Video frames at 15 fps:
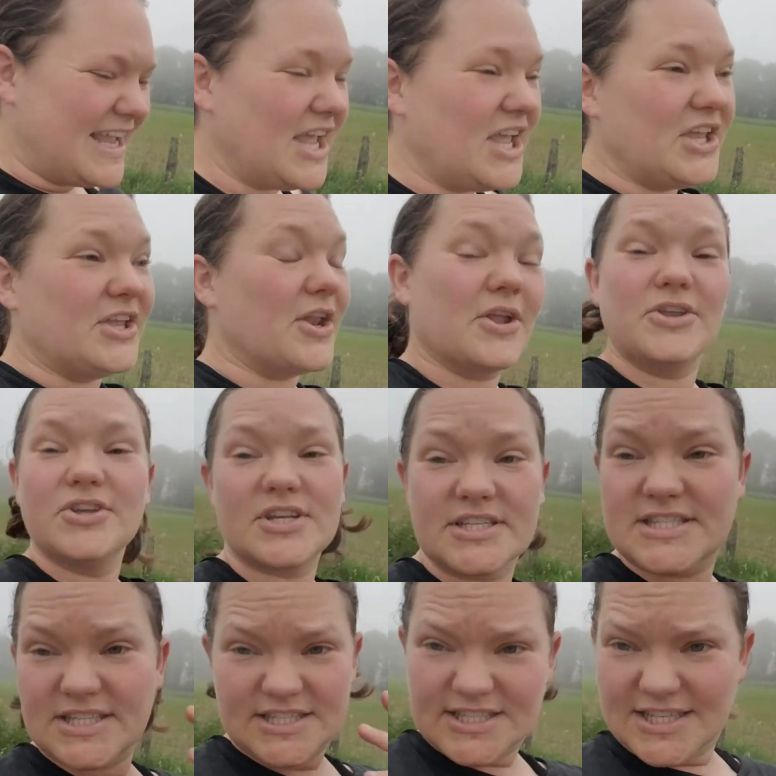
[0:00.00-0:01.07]
You know, you can
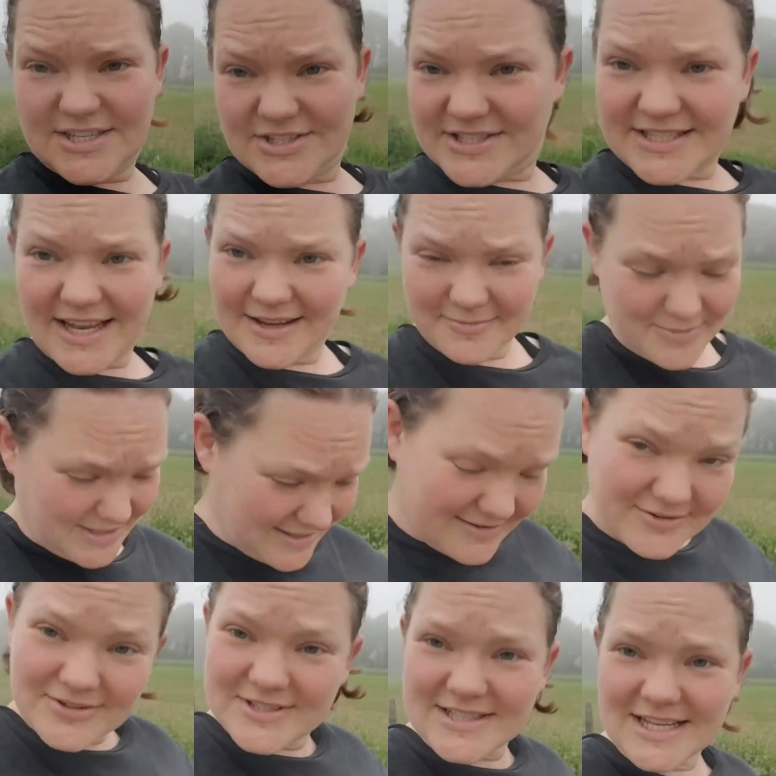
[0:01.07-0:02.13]
still state me,
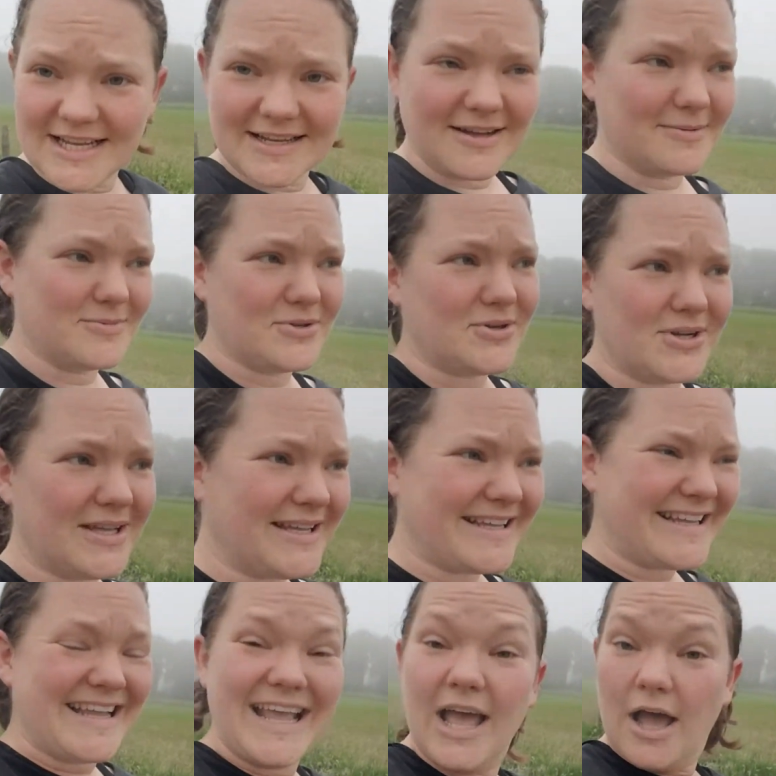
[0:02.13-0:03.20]
honestly, I'm not
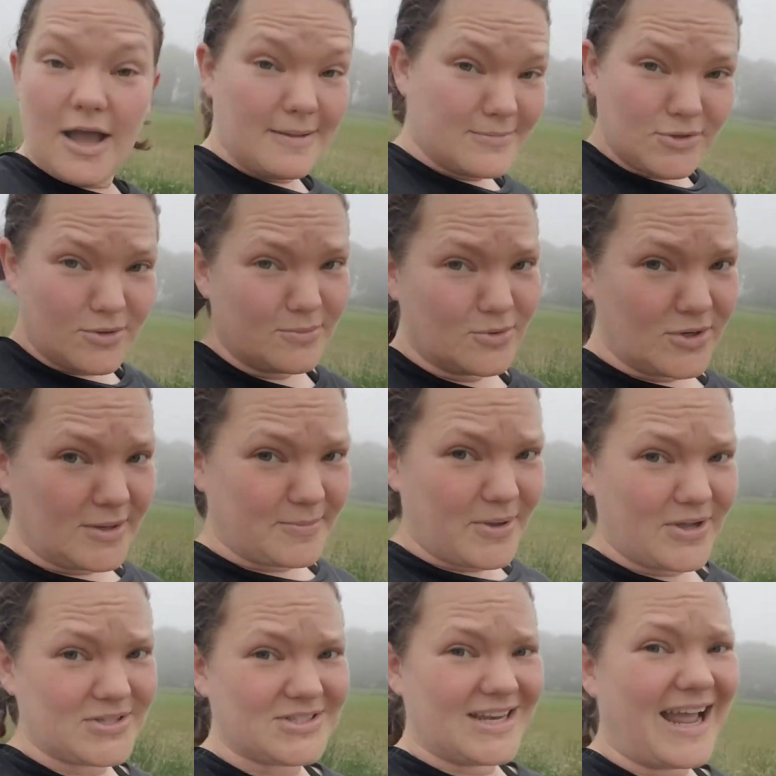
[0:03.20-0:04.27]
a morning
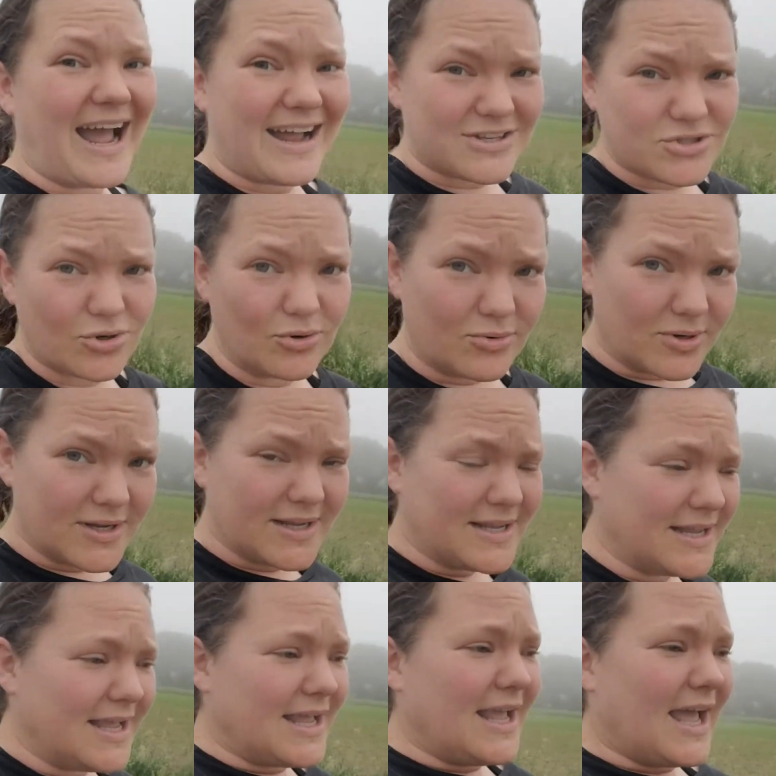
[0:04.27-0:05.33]
person at all.
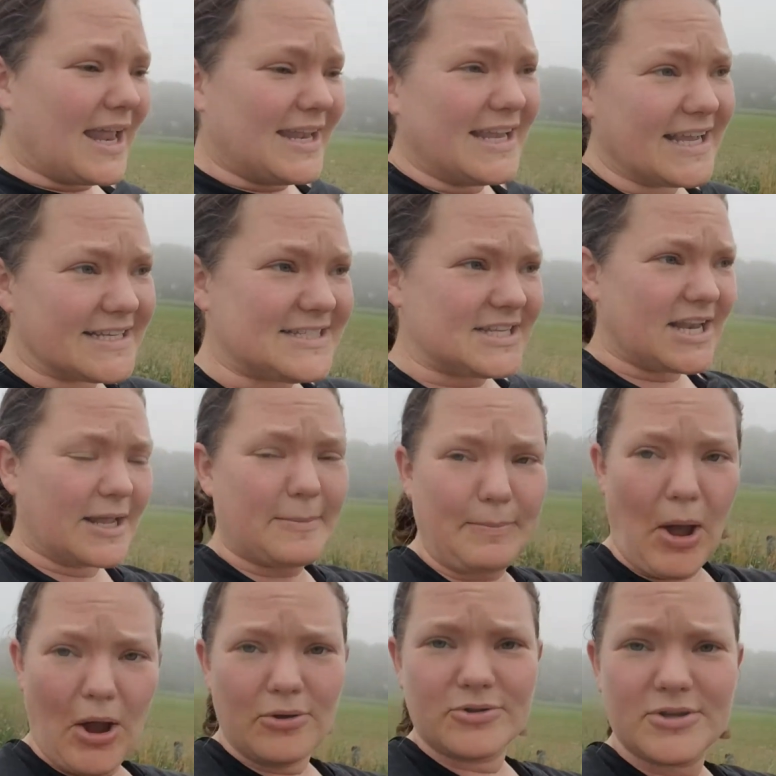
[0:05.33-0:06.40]
And he has to like
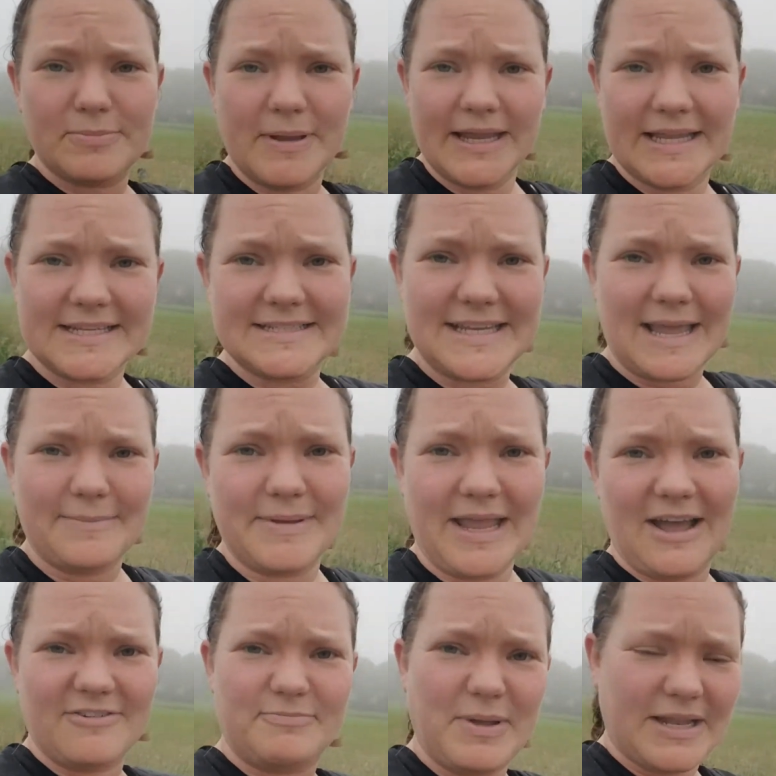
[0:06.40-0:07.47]
poke me to get me
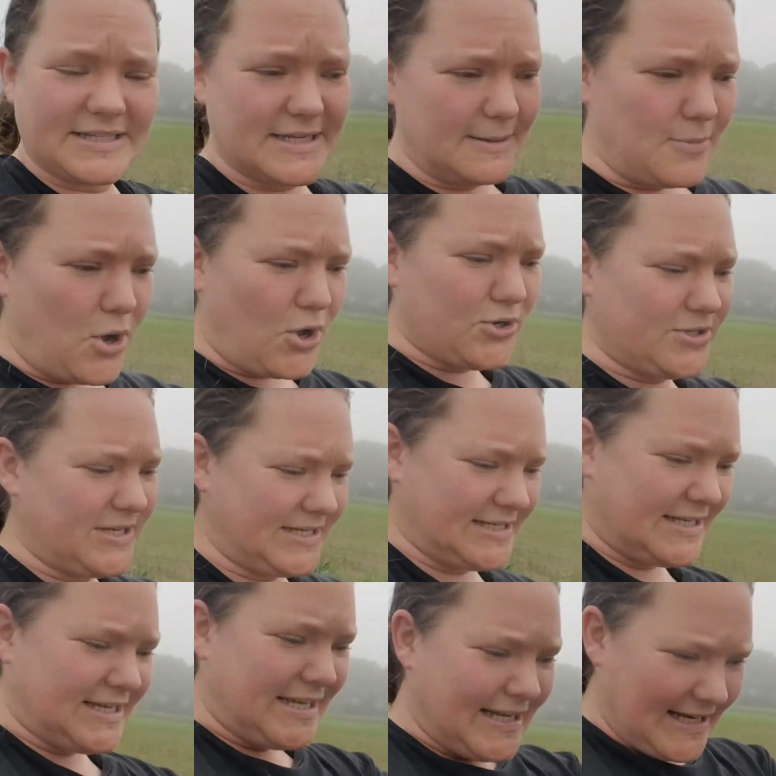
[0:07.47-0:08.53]
out of bed. Come on,
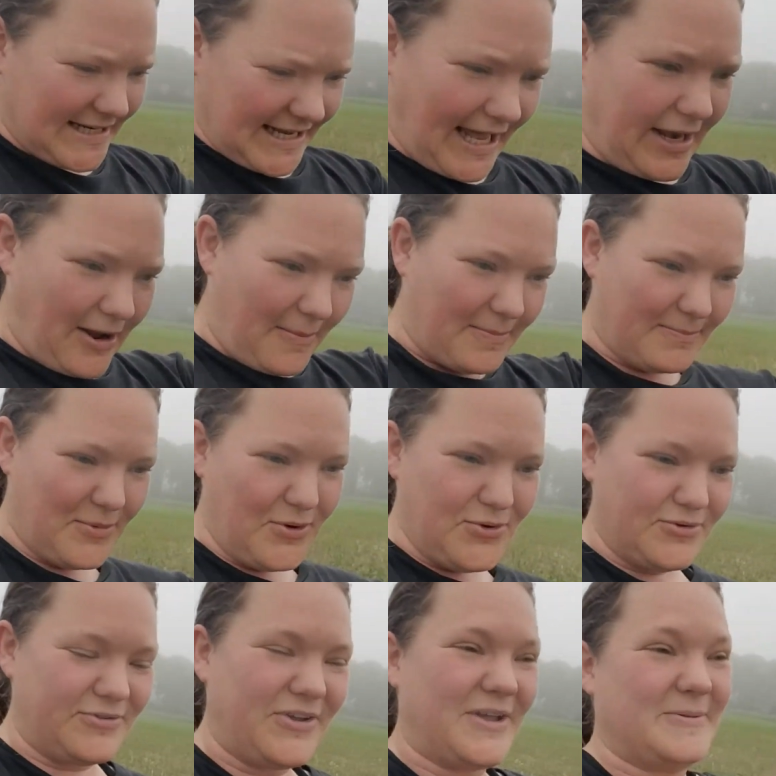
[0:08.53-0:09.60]
get up,
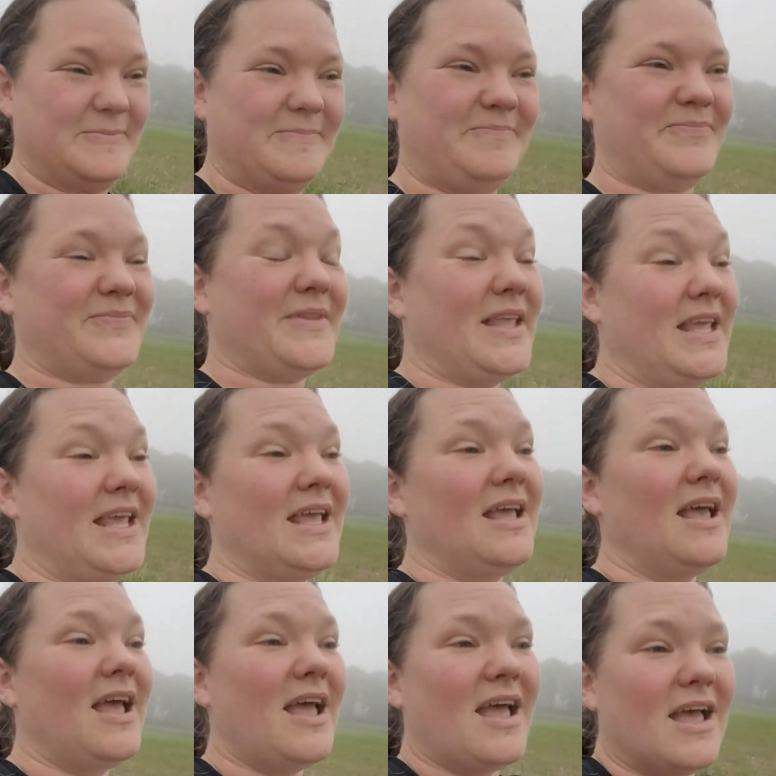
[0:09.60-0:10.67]
move.
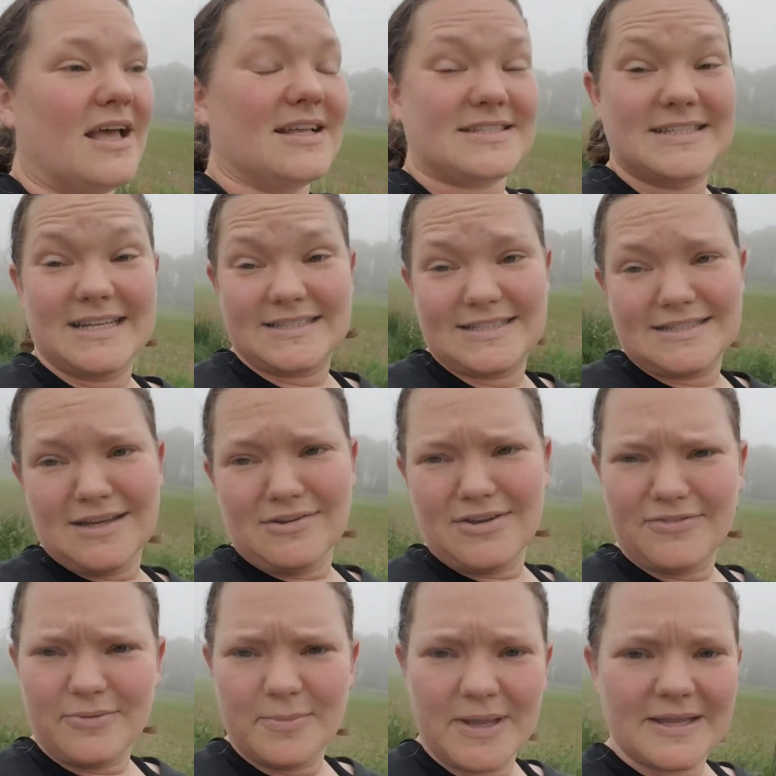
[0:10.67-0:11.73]
That's necessary
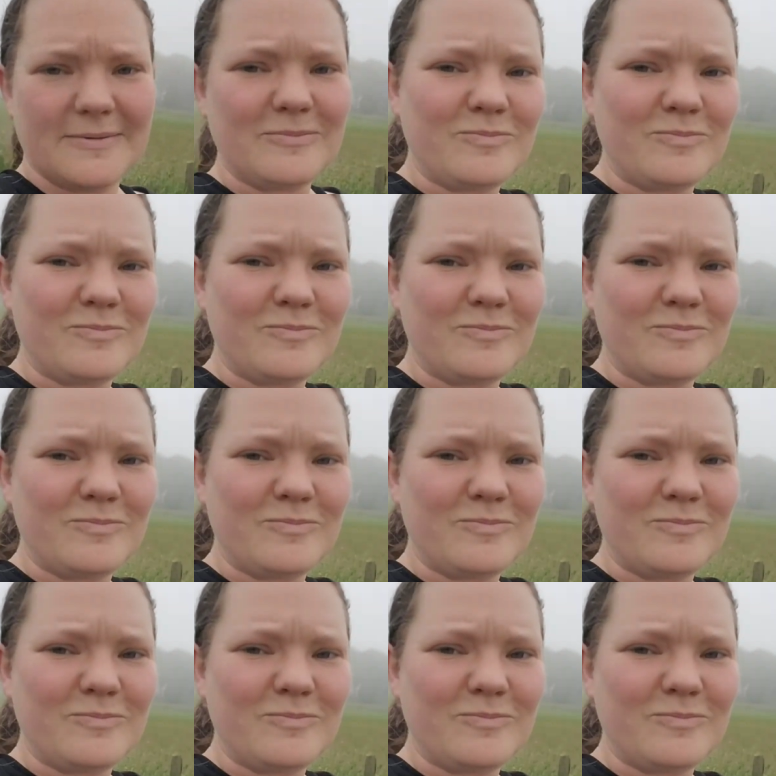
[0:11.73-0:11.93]
for me.